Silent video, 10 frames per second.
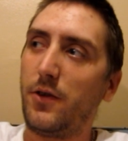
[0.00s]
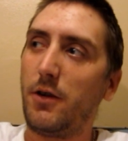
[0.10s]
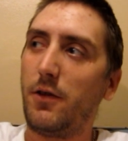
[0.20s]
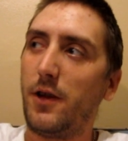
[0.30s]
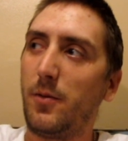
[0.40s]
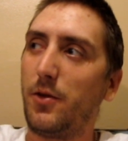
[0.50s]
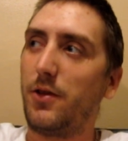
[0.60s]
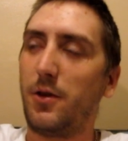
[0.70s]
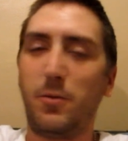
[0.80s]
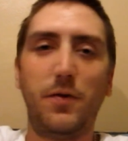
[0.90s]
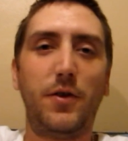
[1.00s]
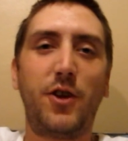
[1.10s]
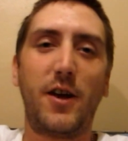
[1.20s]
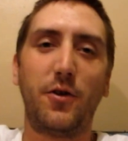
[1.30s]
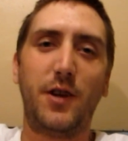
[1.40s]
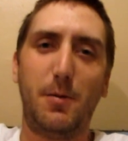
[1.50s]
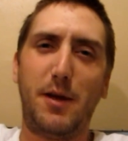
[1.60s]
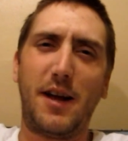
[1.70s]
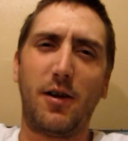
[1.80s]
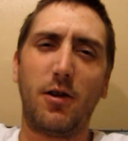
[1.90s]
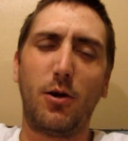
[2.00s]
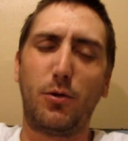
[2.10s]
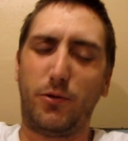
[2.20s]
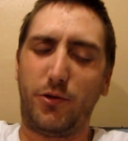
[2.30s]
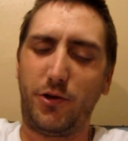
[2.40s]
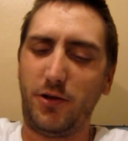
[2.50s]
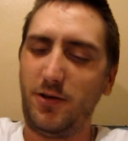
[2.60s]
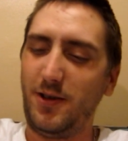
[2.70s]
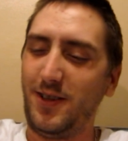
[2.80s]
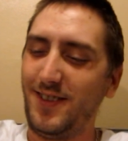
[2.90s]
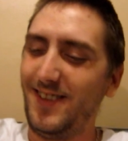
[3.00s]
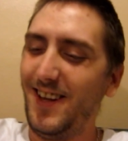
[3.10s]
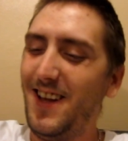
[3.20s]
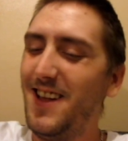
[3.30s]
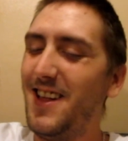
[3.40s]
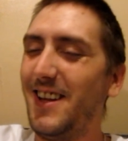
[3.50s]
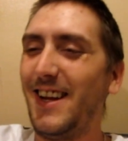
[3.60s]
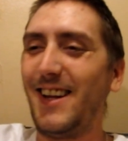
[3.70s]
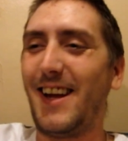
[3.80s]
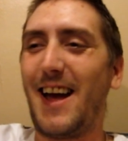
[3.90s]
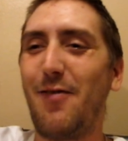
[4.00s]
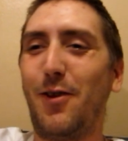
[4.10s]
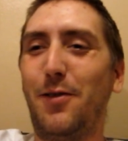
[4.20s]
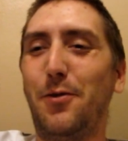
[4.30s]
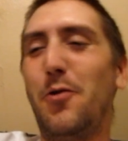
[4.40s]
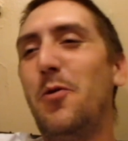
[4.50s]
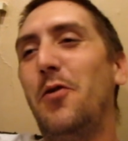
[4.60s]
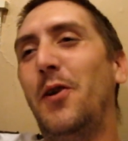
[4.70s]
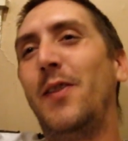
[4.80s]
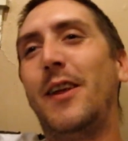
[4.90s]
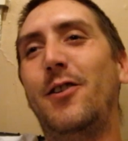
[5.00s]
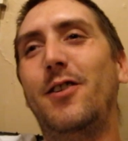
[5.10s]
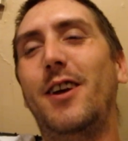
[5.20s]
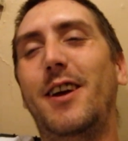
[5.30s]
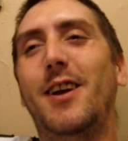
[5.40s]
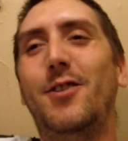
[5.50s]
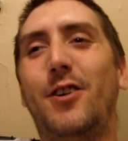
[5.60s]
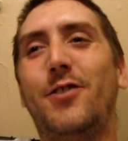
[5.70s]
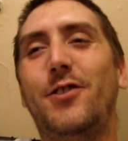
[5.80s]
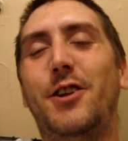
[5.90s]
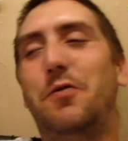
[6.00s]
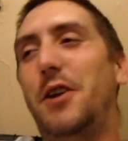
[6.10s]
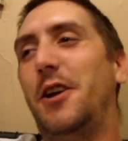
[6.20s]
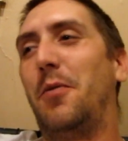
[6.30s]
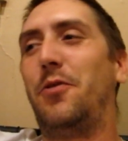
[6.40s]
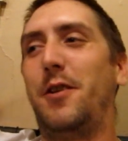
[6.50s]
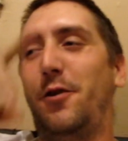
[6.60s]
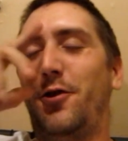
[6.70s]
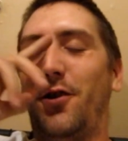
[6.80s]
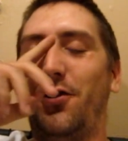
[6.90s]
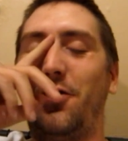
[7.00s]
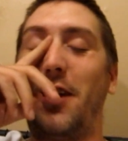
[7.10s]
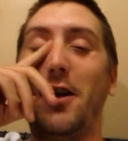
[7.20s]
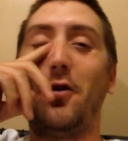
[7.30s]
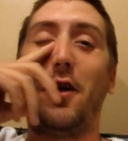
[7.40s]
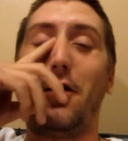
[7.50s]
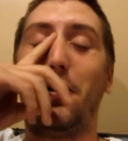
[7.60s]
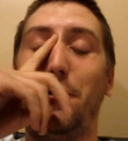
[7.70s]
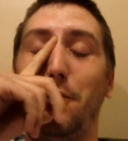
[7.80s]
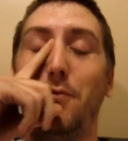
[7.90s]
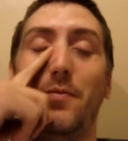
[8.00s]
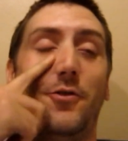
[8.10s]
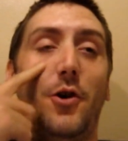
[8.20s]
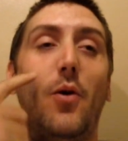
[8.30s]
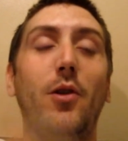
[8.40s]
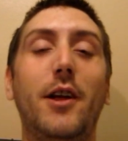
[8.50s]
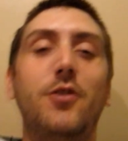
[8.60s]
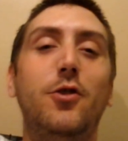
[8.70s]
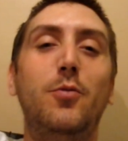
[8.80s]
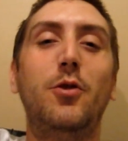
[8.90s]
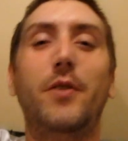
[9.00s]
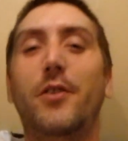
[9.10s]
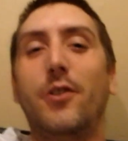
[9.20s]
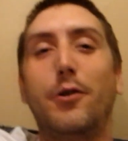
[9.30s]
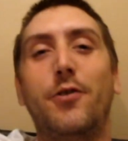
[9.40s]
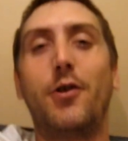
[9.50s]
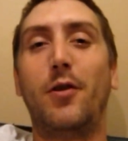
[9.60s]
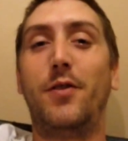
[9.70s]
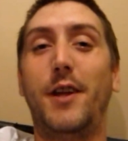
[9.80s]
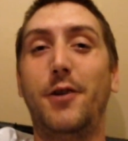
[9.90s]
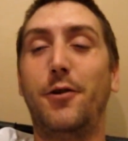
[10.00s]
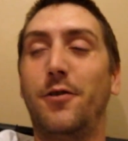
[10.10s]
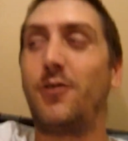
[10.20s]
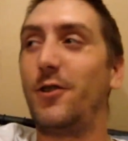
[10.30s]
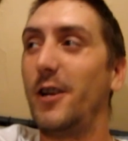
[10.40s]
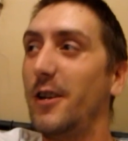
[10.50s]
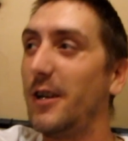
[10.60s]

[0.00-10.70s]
and everything, but the movie channels keep getting closed. I get like halfway through a movie and Justin TV comes in and shuts the channel down because they're showing like new movies that are still in theaters and shit.